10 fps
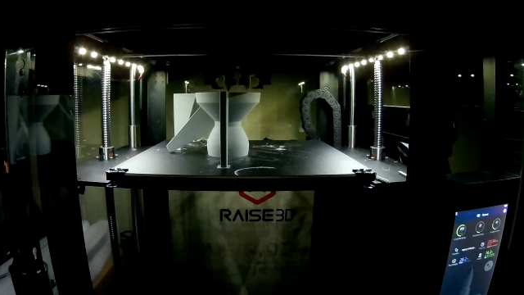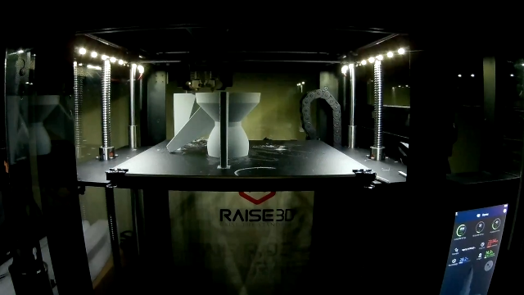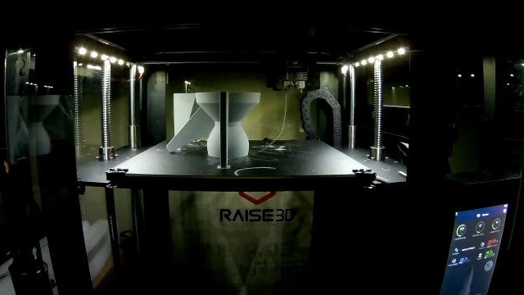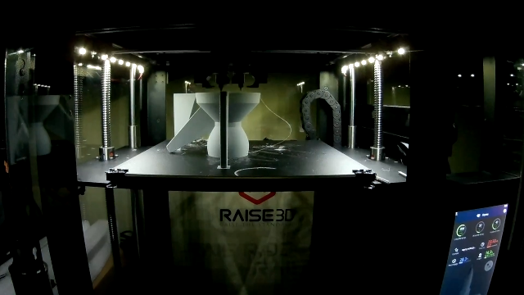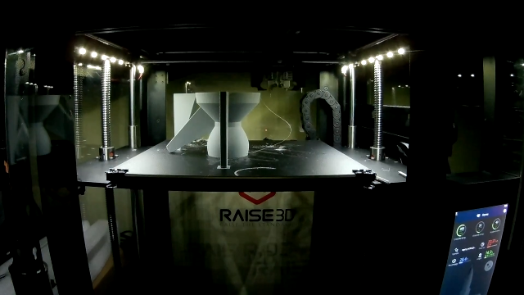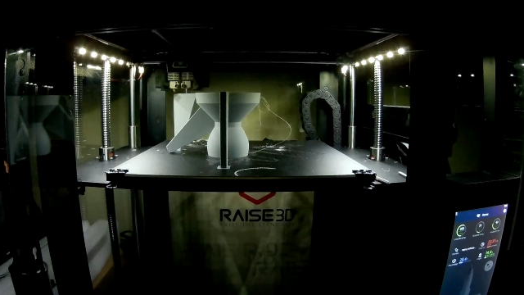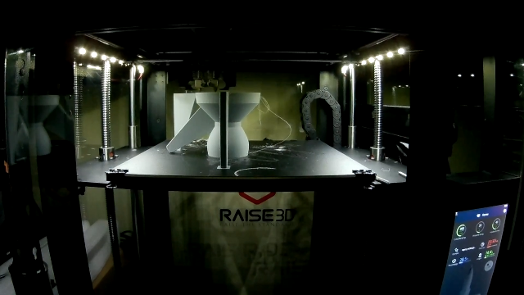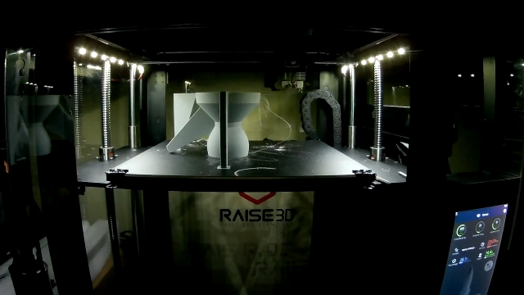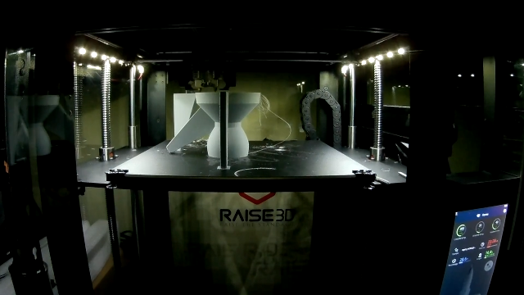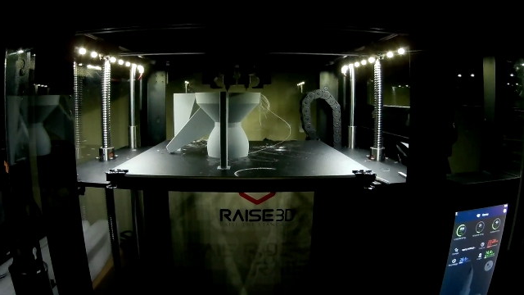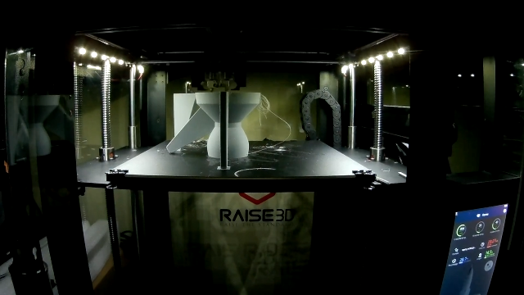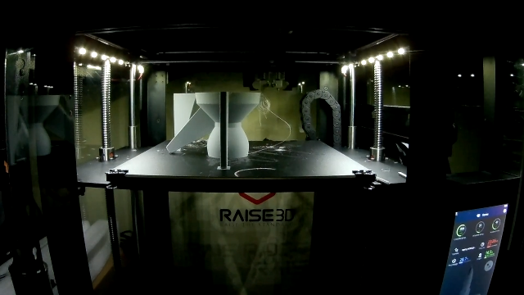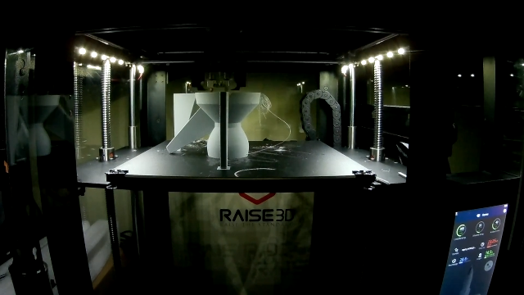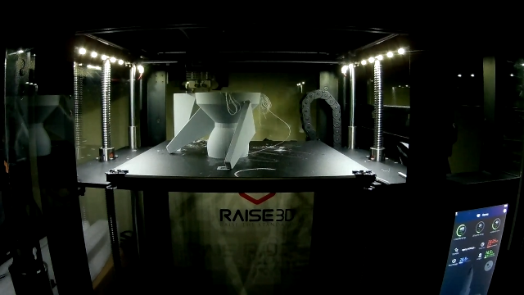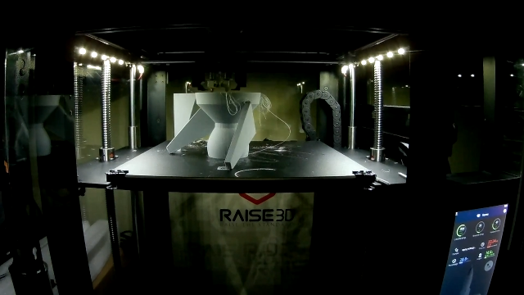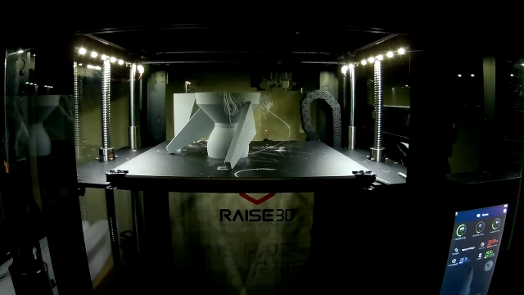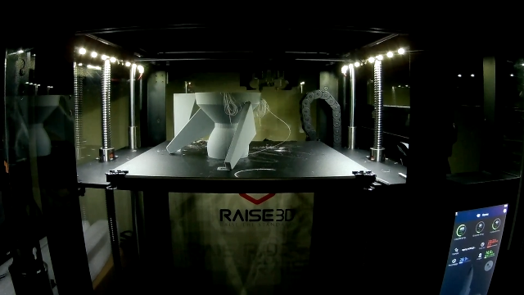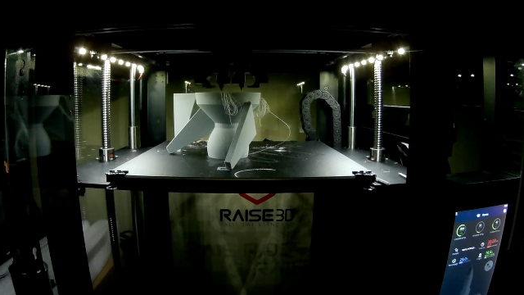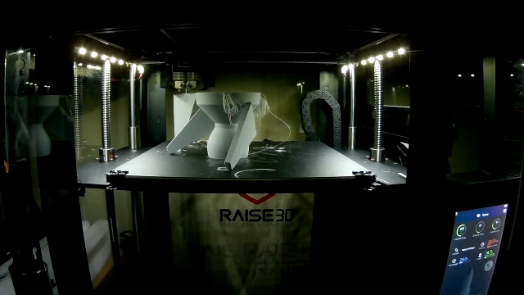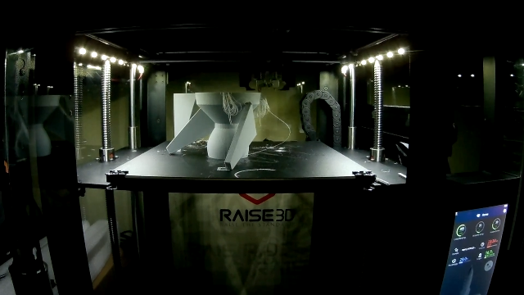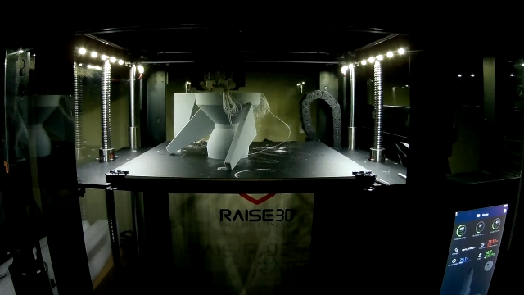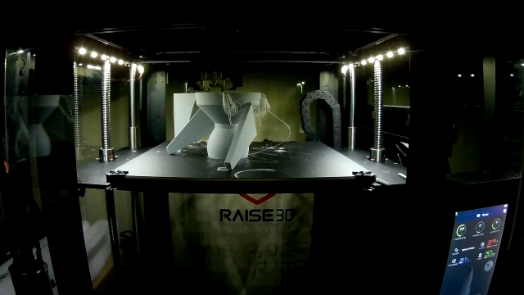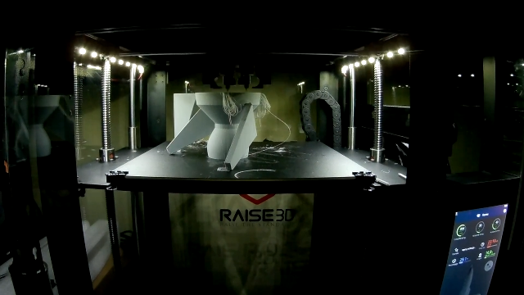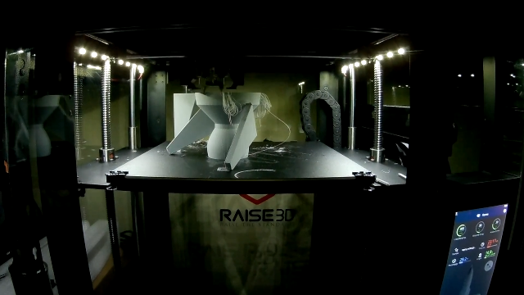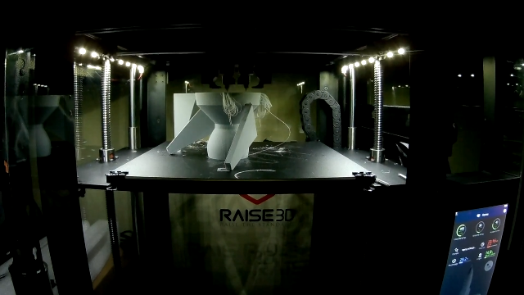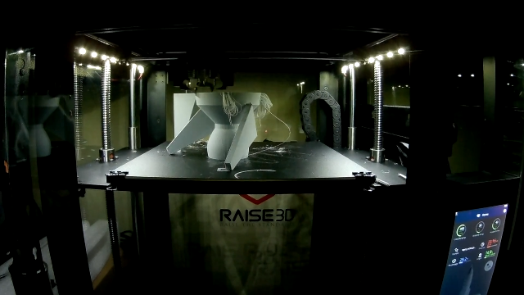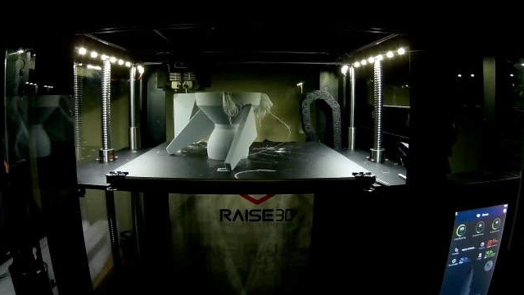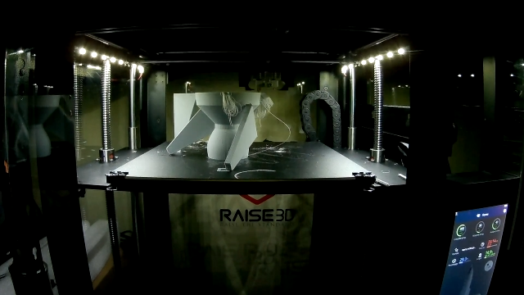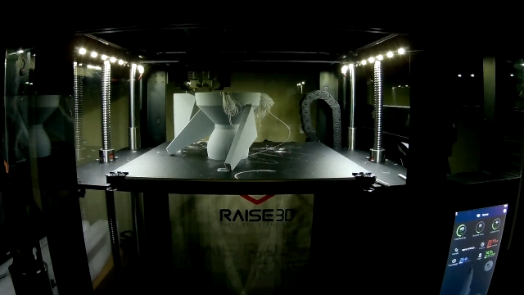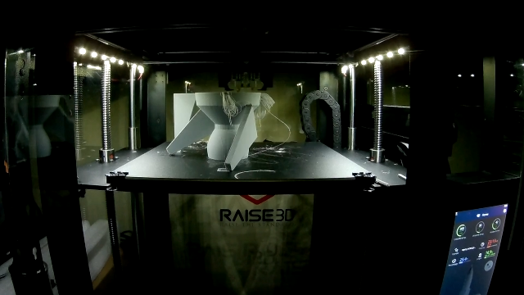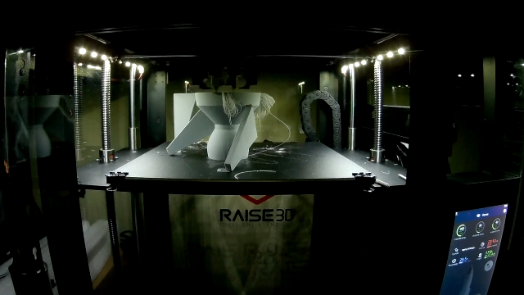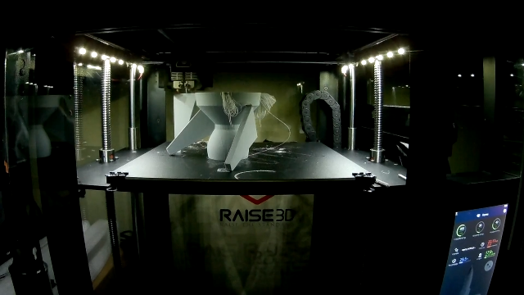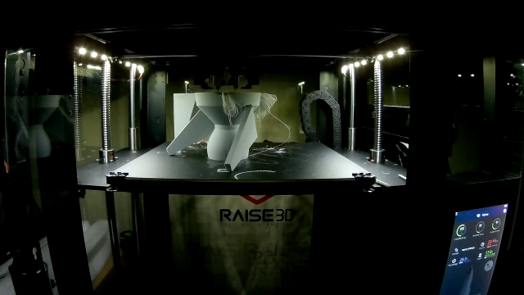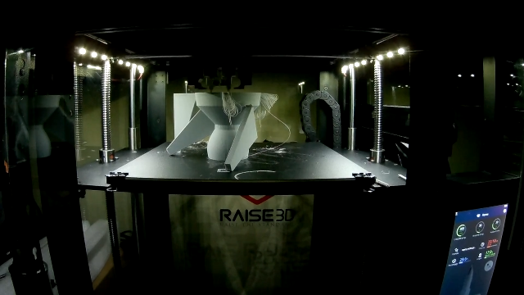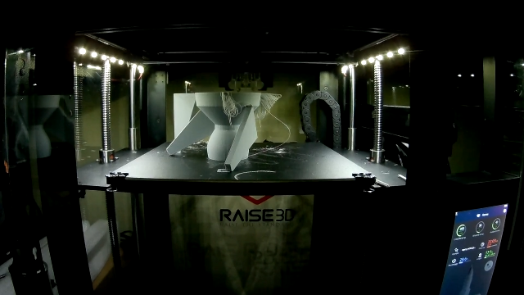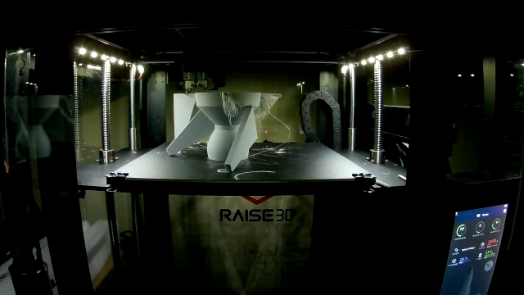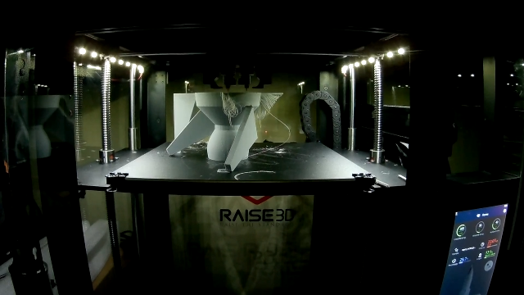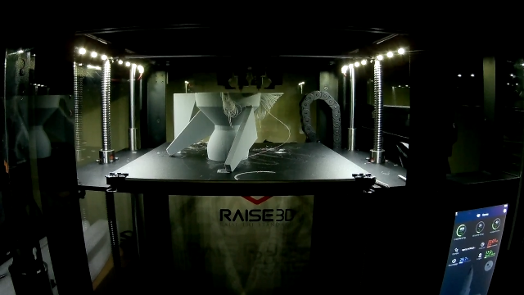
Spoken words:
Nobody's mouth can be seen.